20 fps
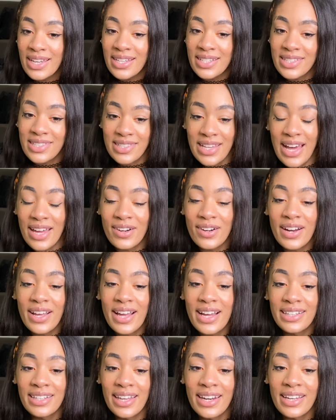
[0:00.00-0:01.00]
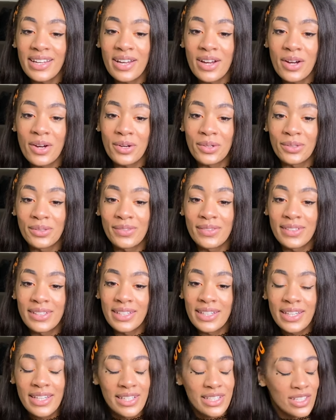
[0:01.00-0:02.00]
Saturday, I let it go.
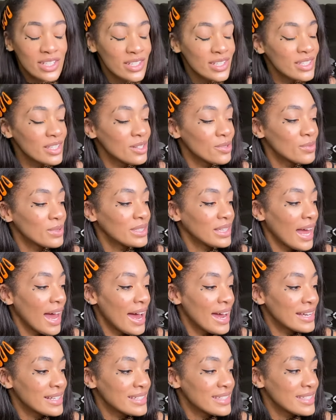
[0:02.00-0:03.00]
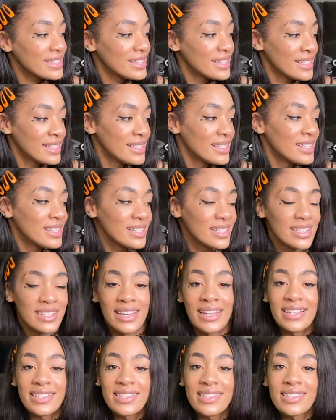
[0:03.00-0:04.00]
Just gonna relax.
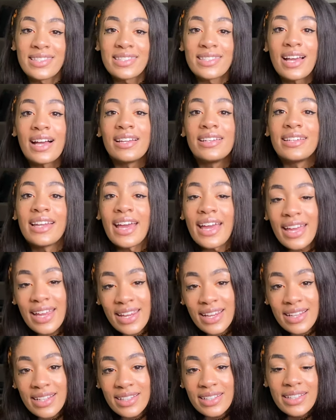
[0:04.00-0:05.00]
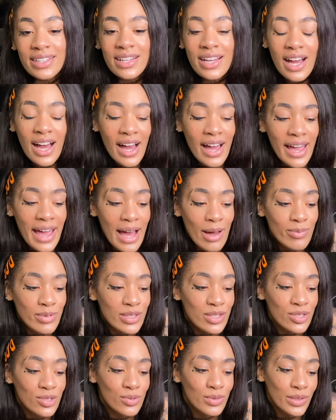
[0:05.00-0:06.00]
Today is Sunday. I happen
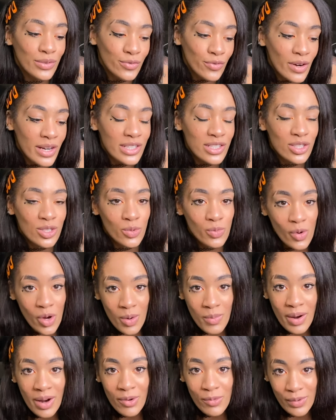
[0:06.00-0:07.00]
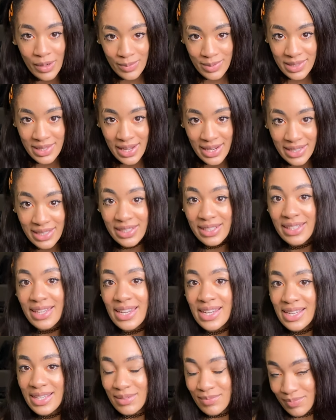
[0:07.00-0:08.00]
to refresh the Walmart website
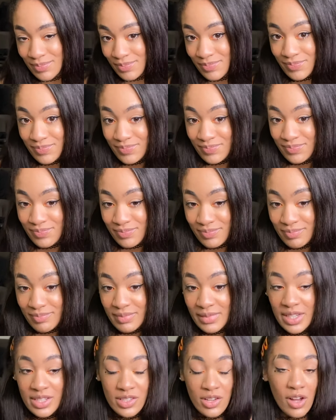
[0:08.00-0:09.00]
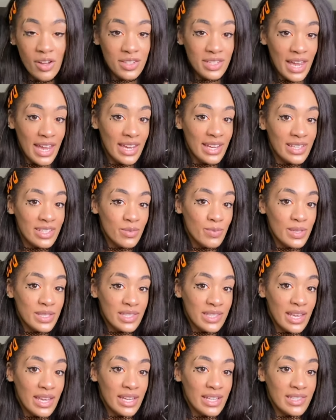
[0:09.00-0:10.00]
again because all day it's been
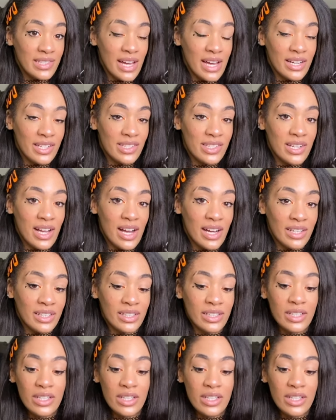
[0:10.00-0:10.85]
saying it's out of stock.